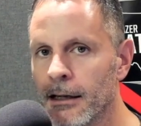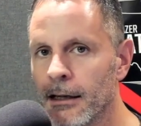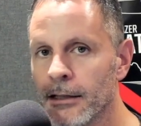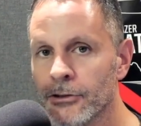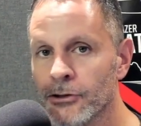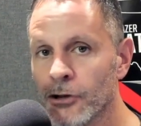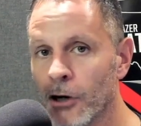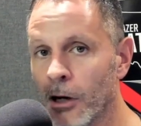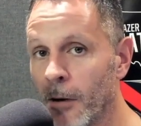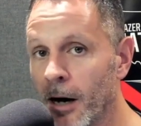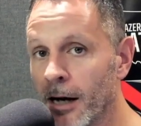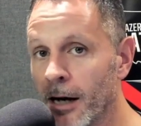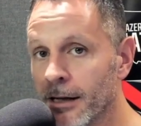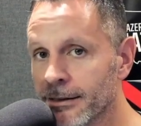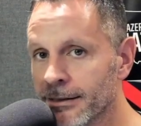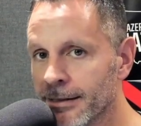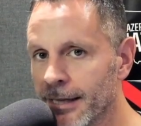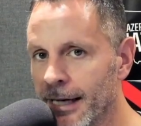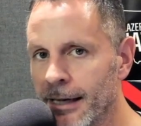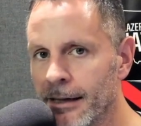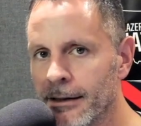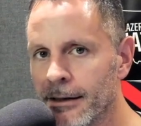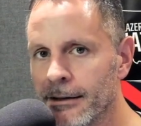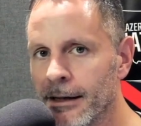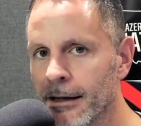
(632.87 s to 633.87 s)
Joe
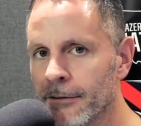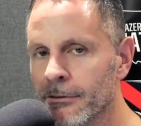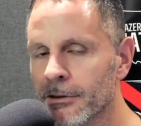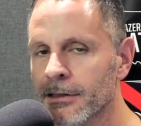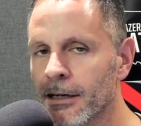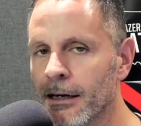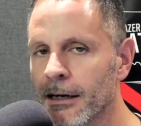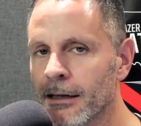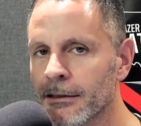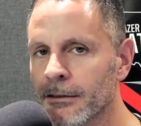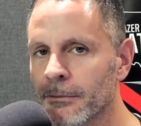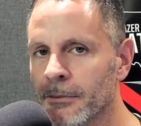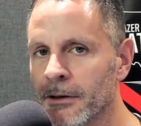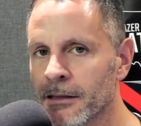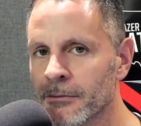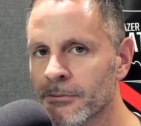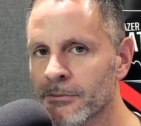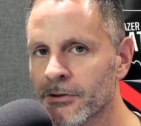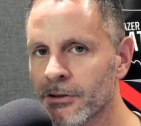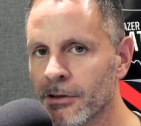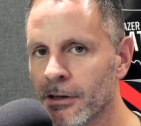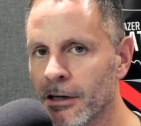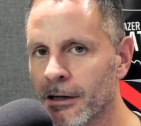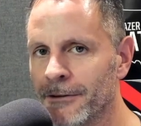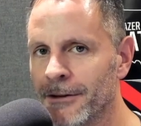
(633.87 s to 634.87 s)
Montana never talked about
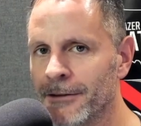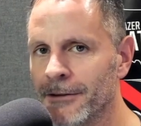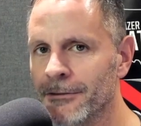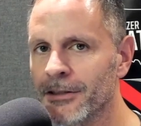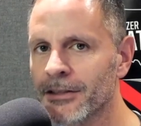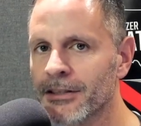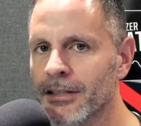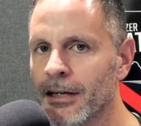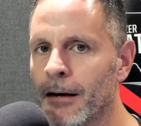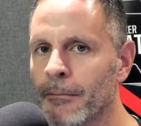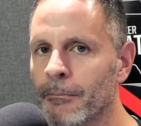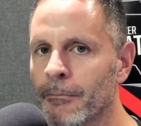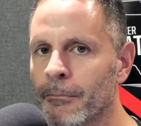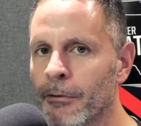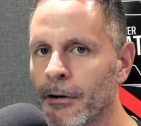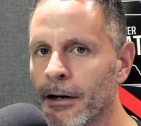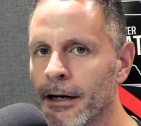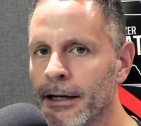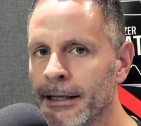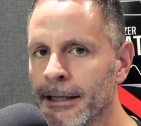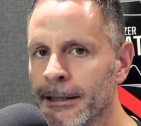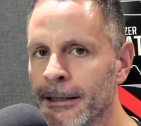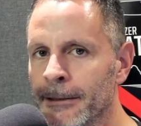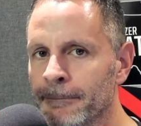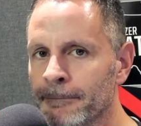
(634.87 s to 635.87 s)
himself. Even Tom
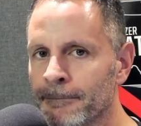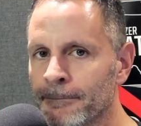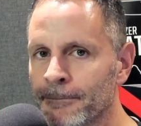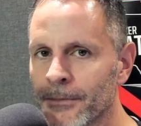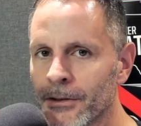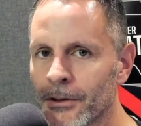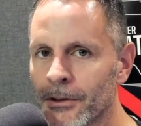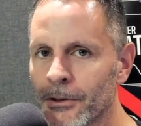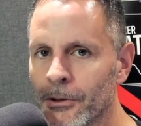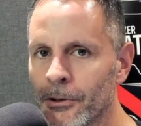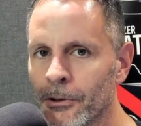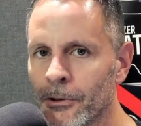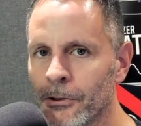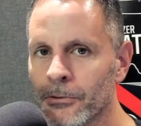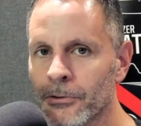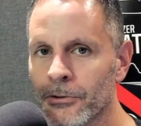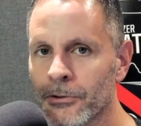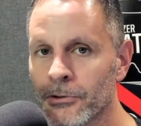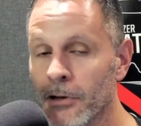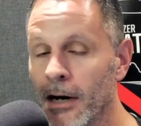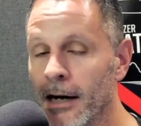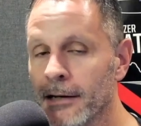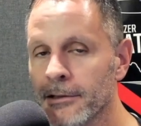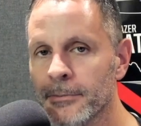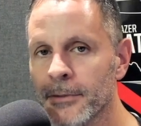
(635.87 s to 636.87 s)
Brady, who
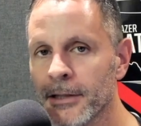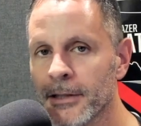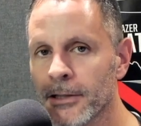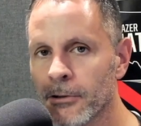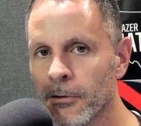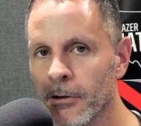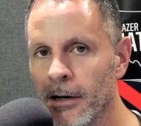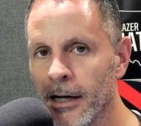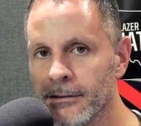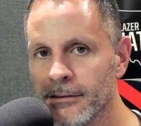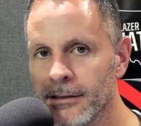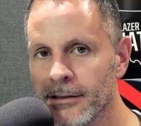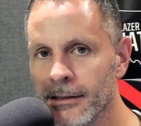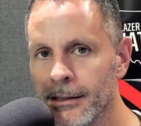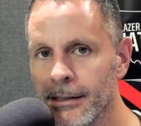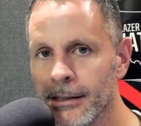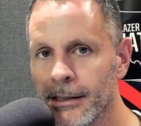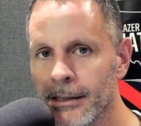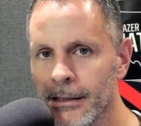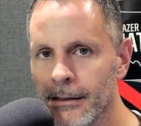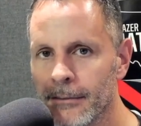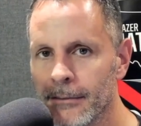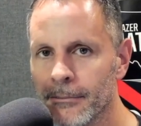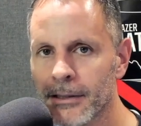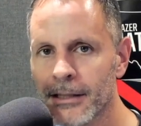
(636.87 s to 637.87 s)
drives me crazy
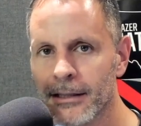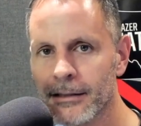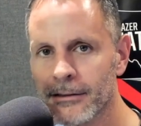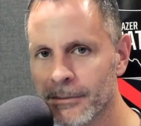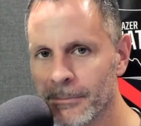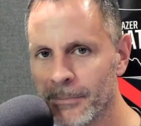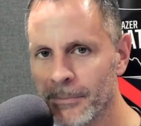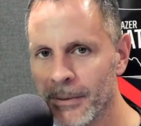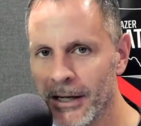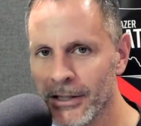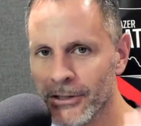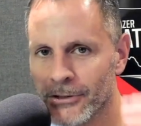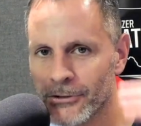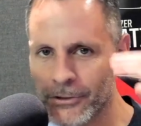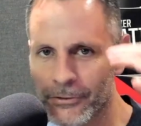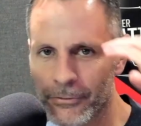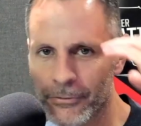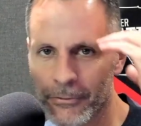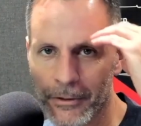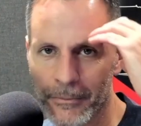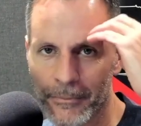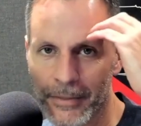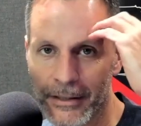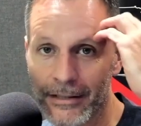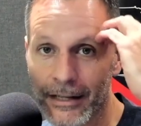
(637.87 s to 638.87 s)
because the Patriots
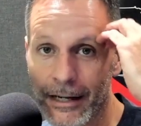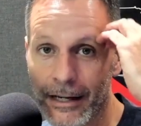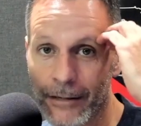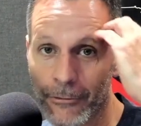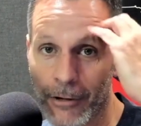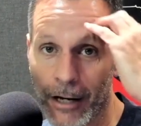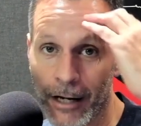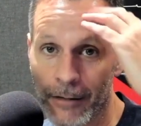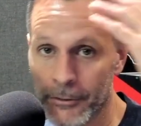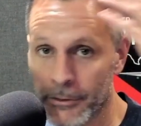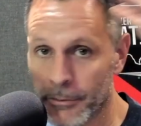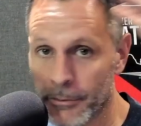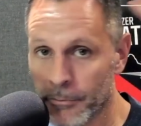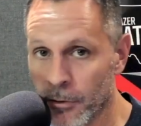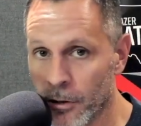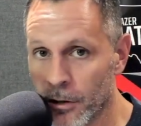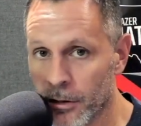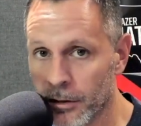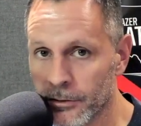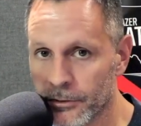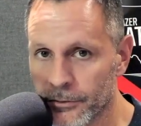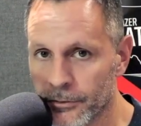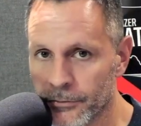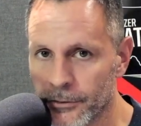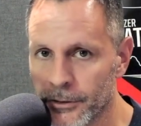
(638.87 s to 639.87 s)
were a big-time rival of the
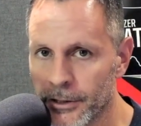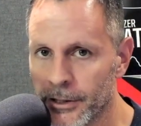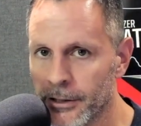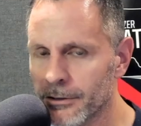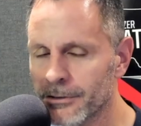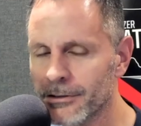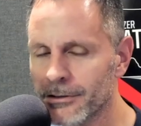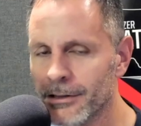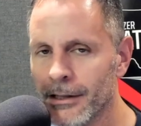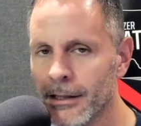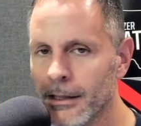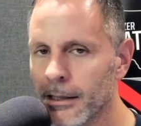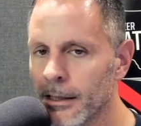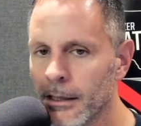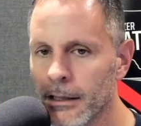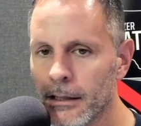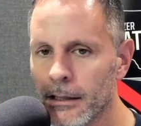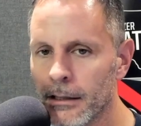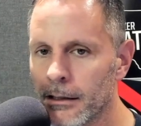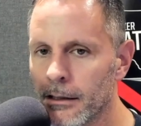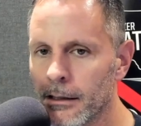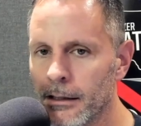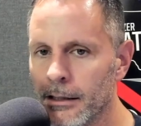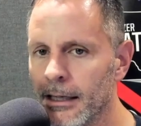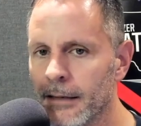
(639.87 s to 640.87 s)
Broncos for years,
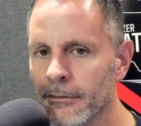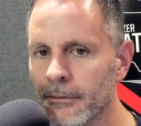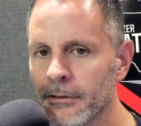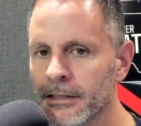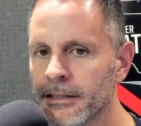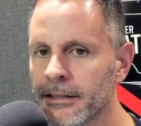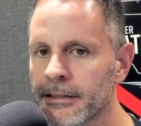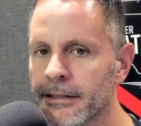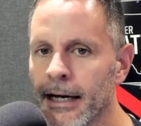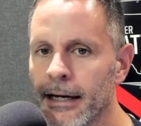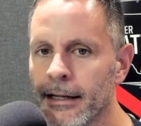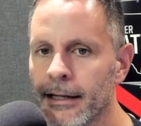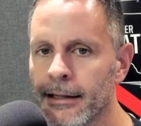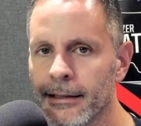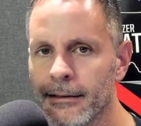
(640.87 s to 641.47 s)
he never did that.